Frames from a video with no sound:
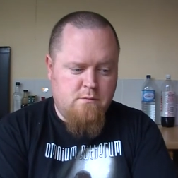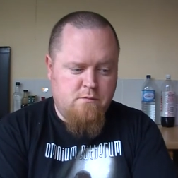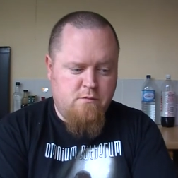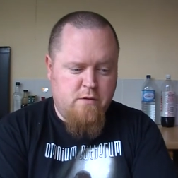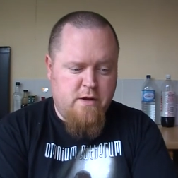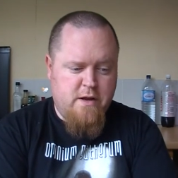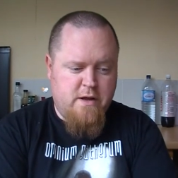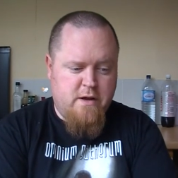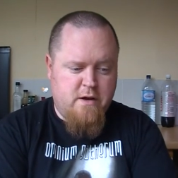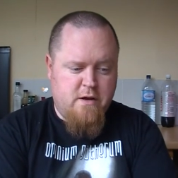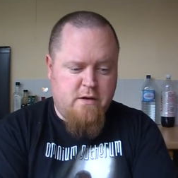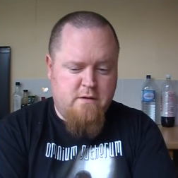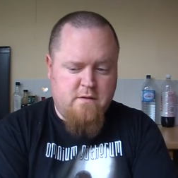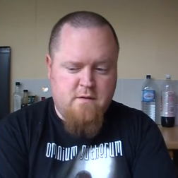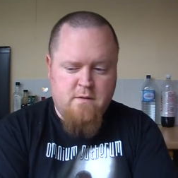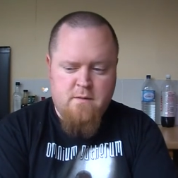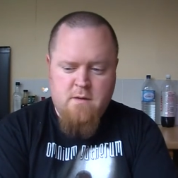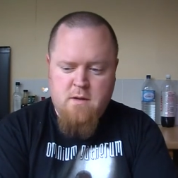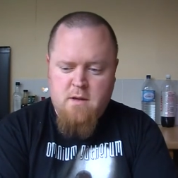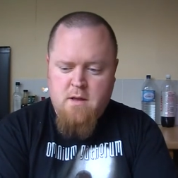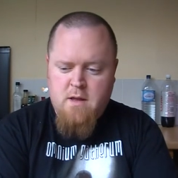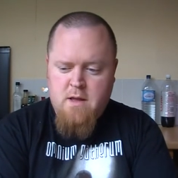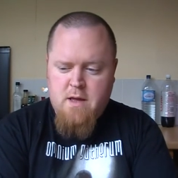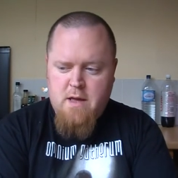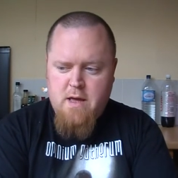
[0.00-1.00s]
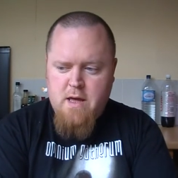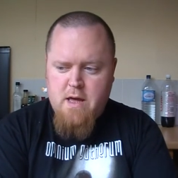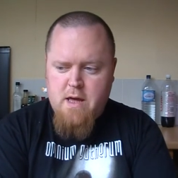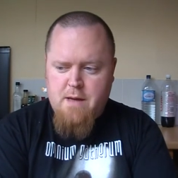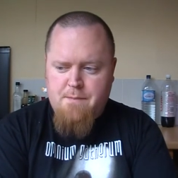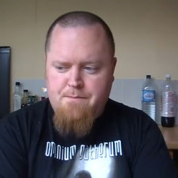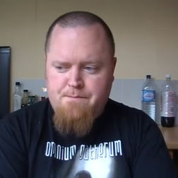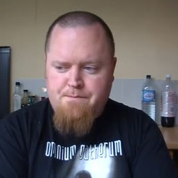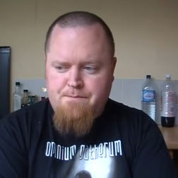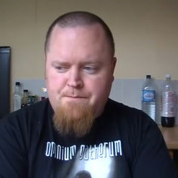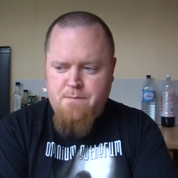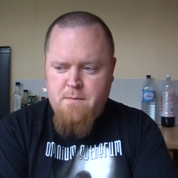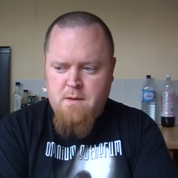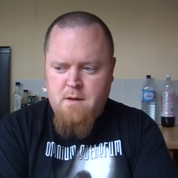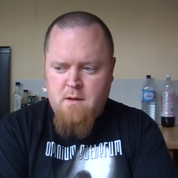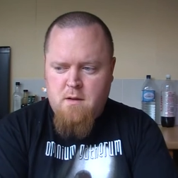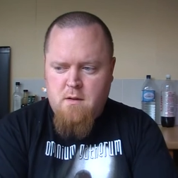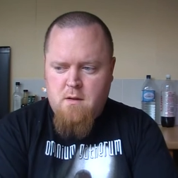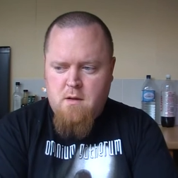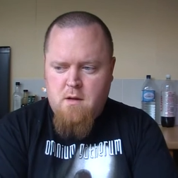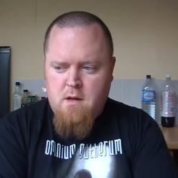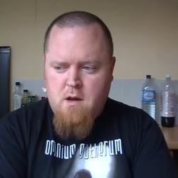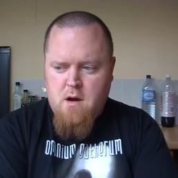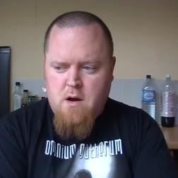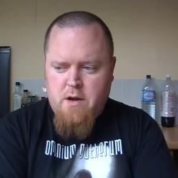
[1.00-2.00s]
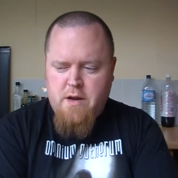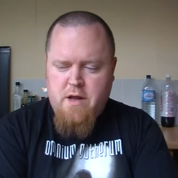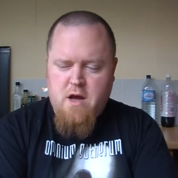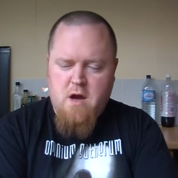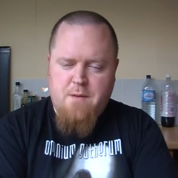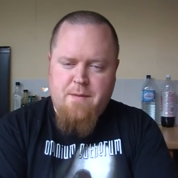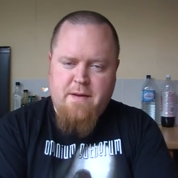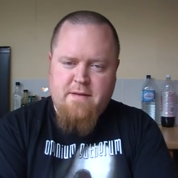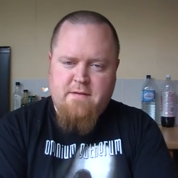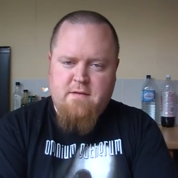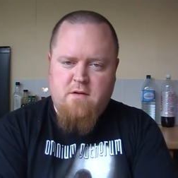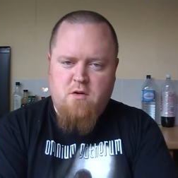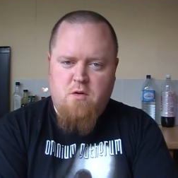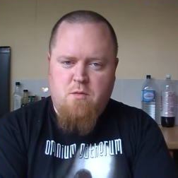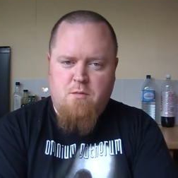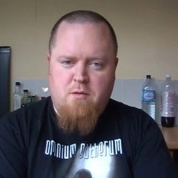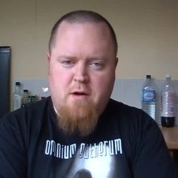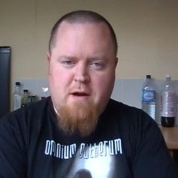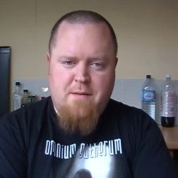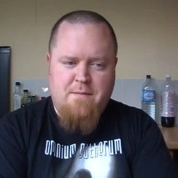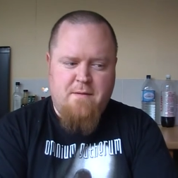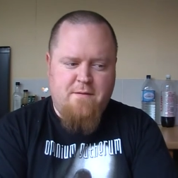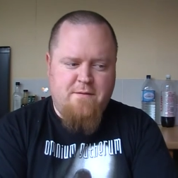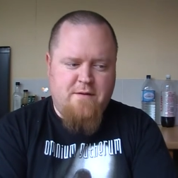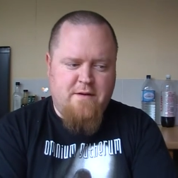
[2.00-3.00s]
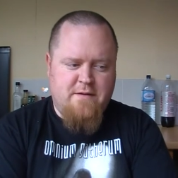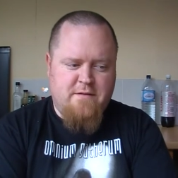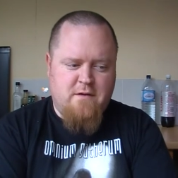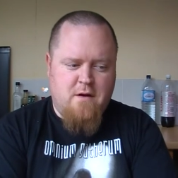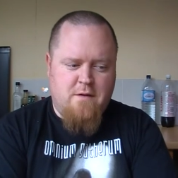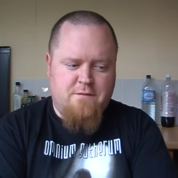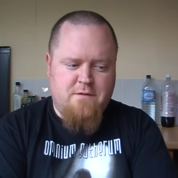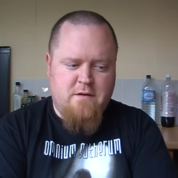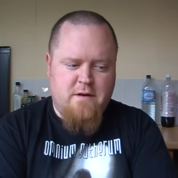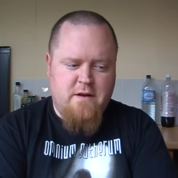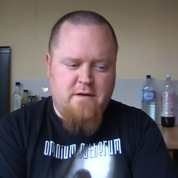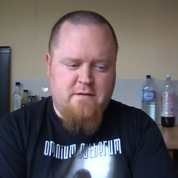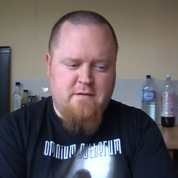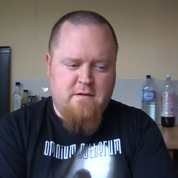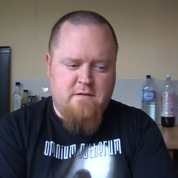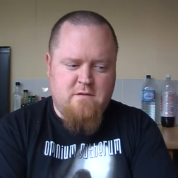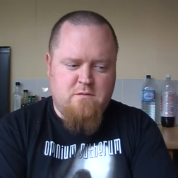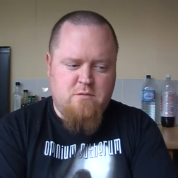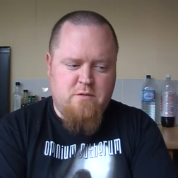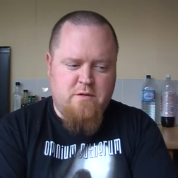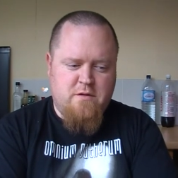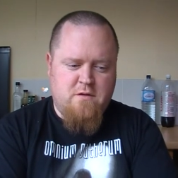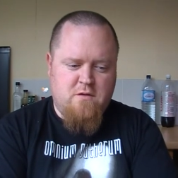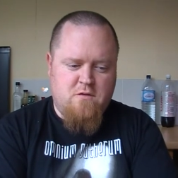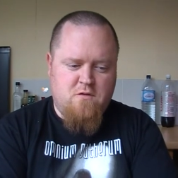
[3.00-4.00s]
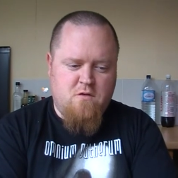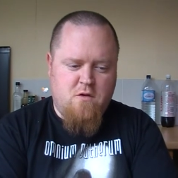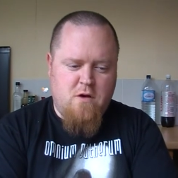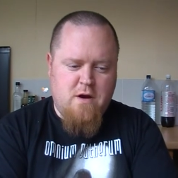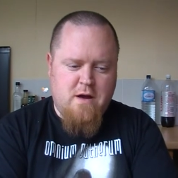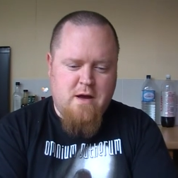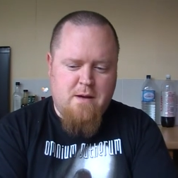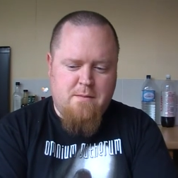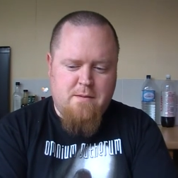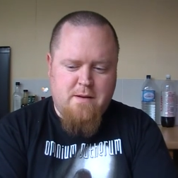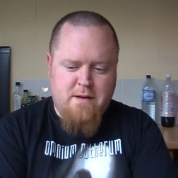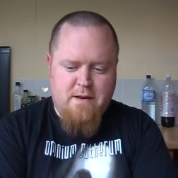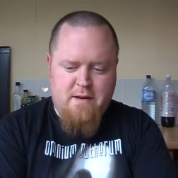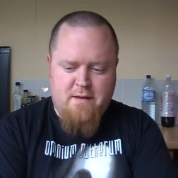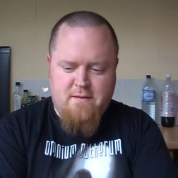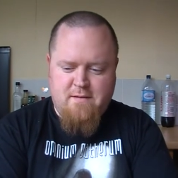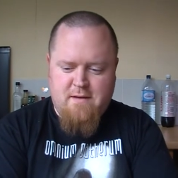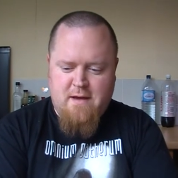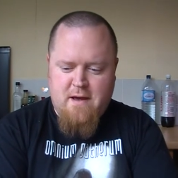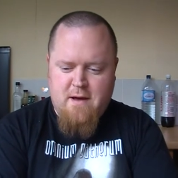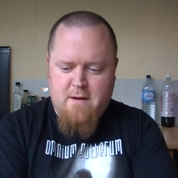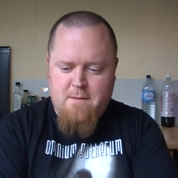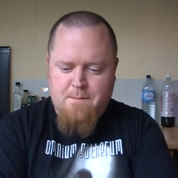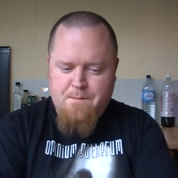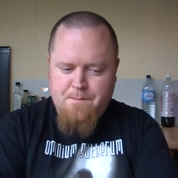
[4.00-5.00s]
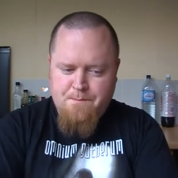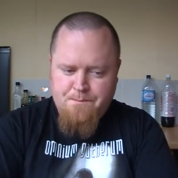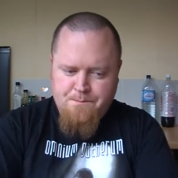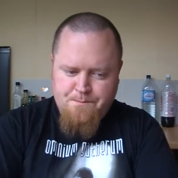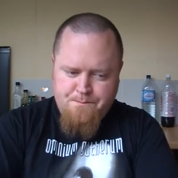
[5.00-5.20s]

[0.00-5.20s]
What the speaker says: Really good. I'm going to go back to normal ABVs after this. I just wanted to try a couple of these out